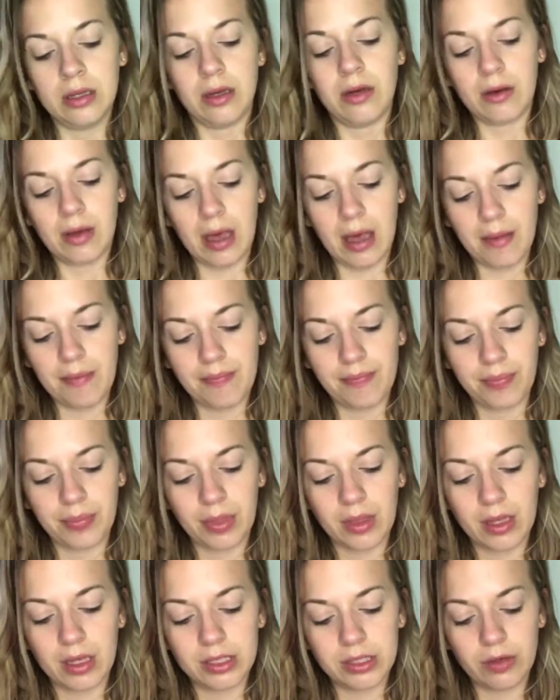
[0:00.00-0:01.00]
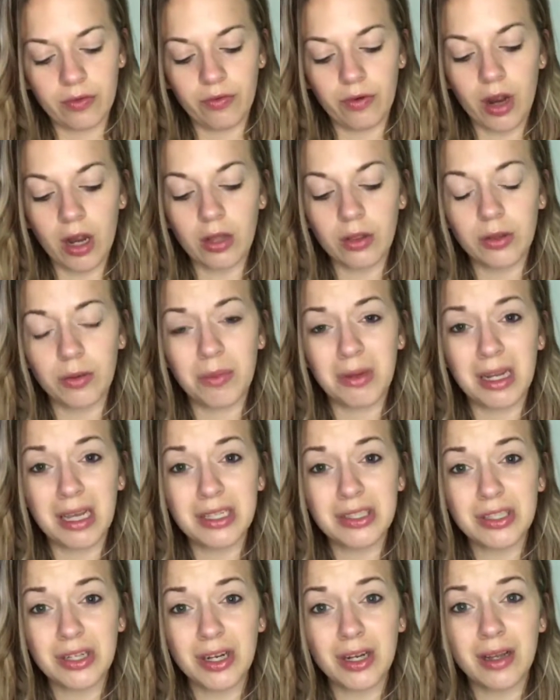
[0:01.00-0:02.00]
Okay, so for our
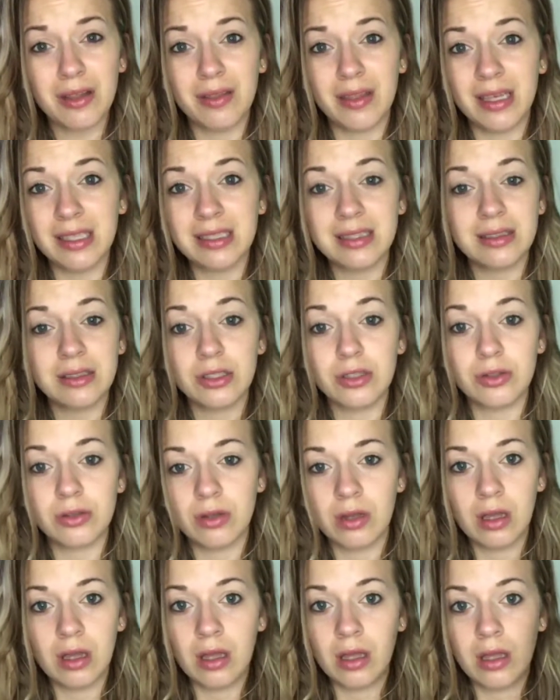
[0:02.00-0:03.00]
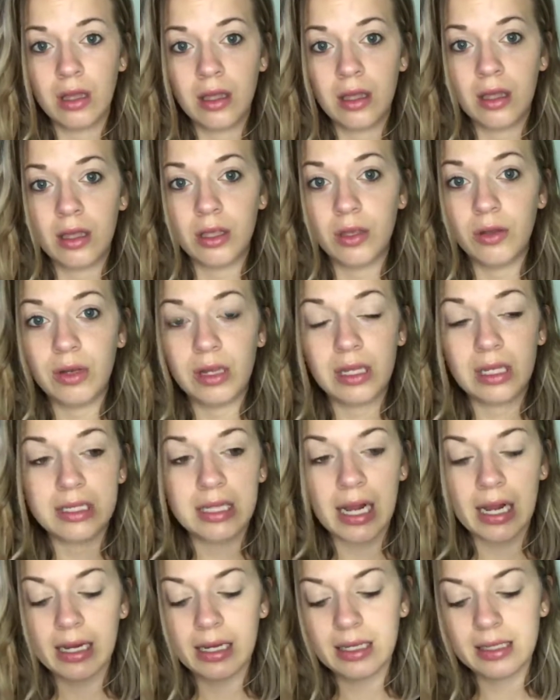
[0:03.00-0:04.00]
luminizer, you need a
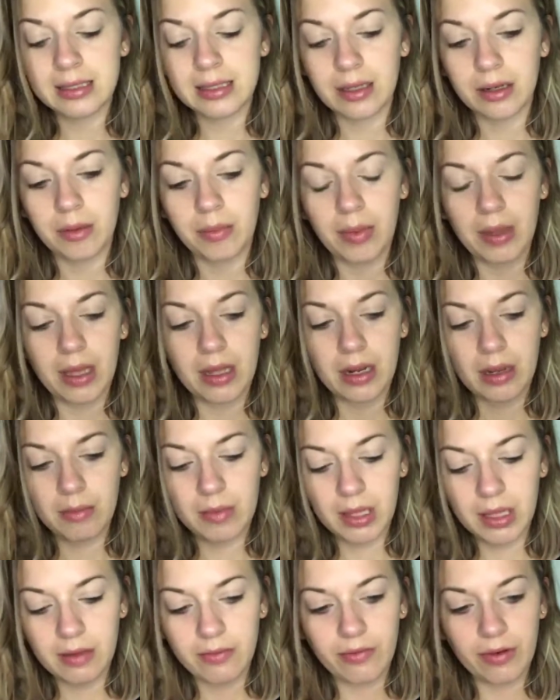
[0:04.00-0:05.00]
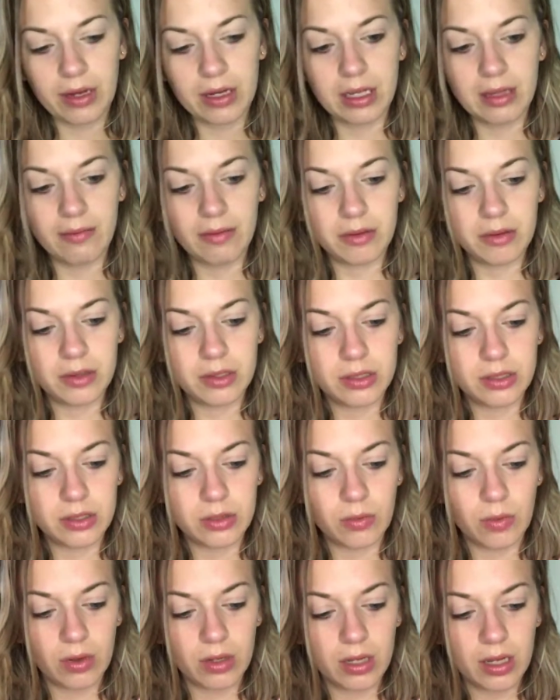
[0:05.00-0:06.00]
tiniest little bit. I'm like afraid to even
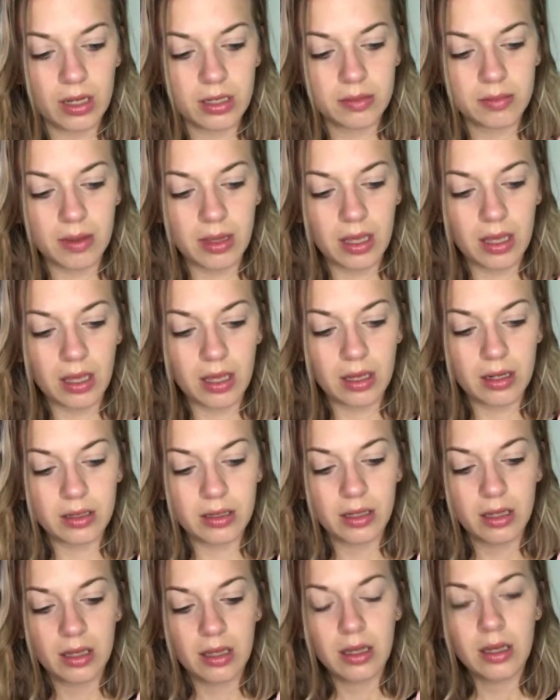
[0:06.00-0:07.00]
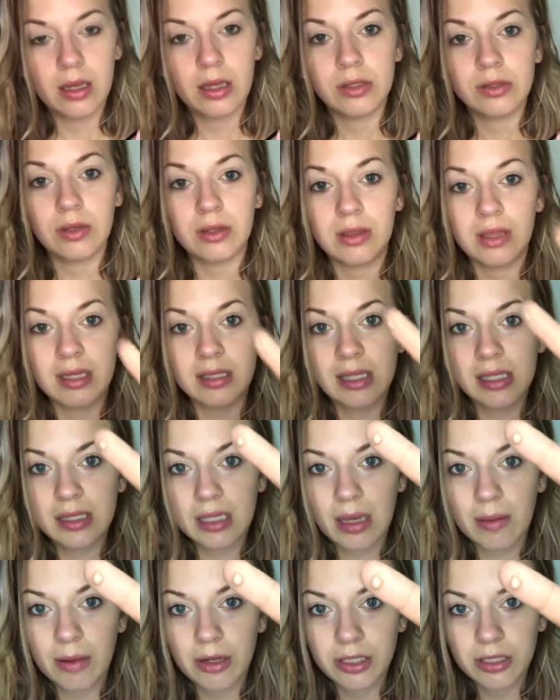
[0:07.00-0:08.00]
squirt it onto my hand. So like this is
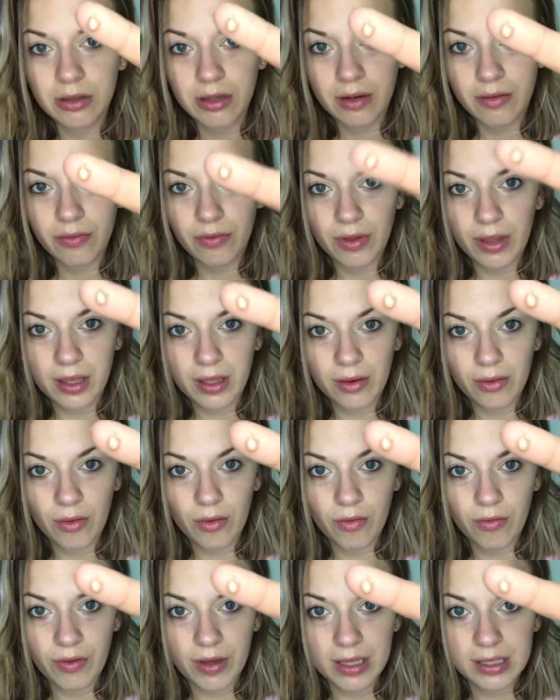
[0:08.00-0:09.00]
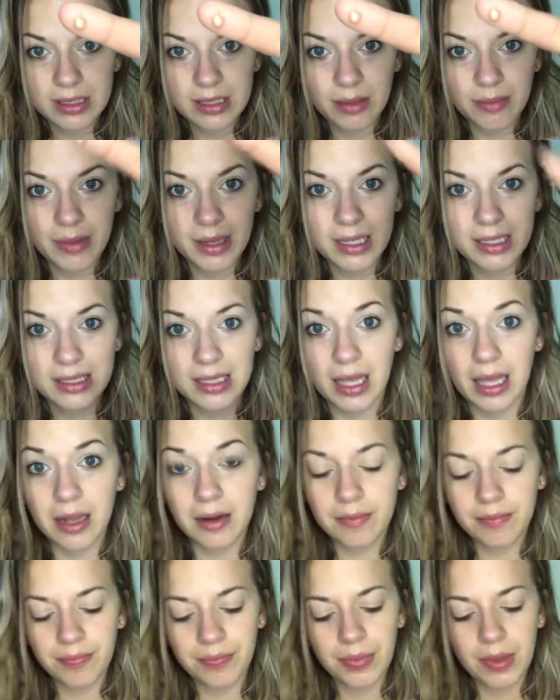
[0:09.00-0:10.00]
how much you need for like your whole face to mix
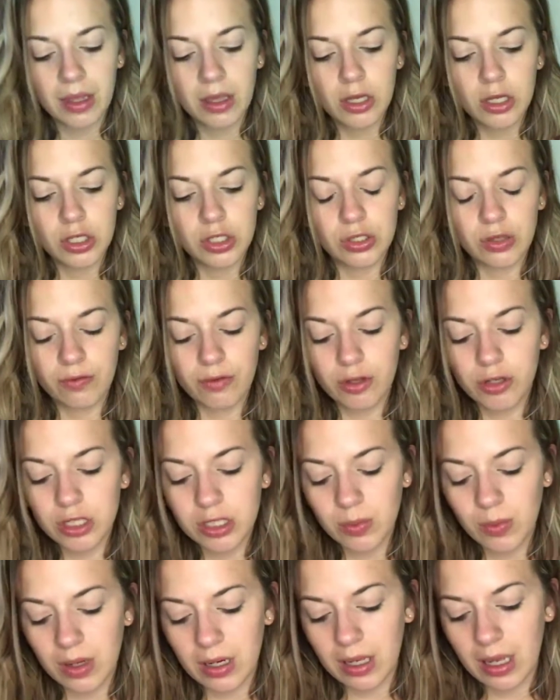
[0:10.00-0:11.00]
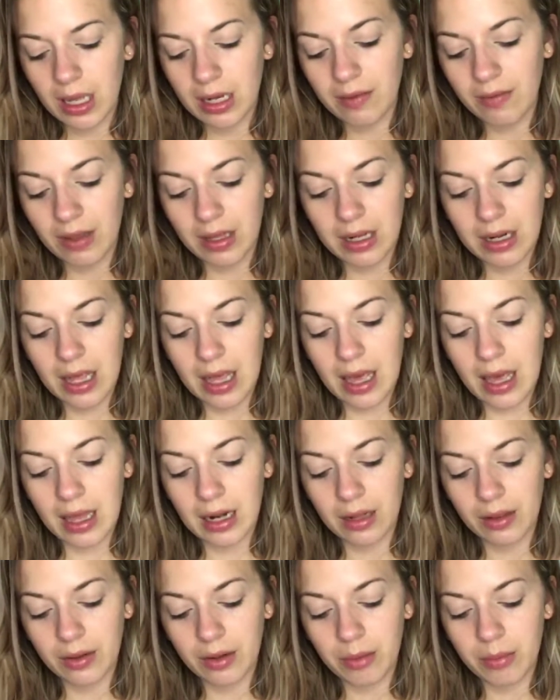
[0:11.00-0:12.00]
in. So if you just want kind of like
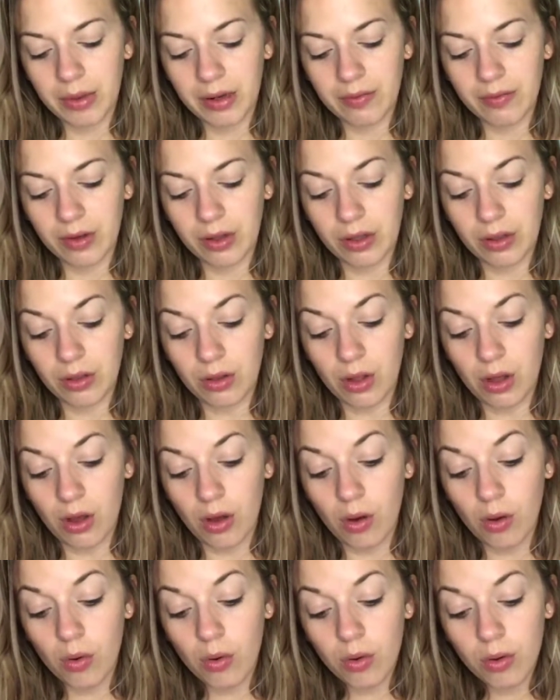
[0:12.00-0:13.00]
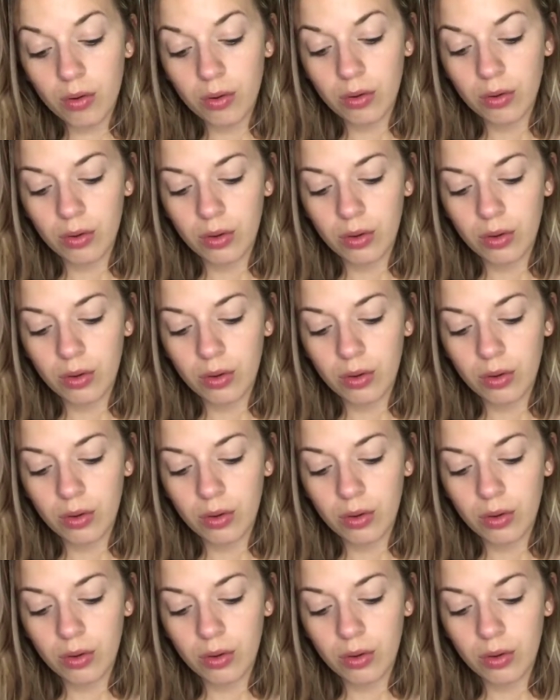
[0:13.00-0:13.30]
add a little bit of a glow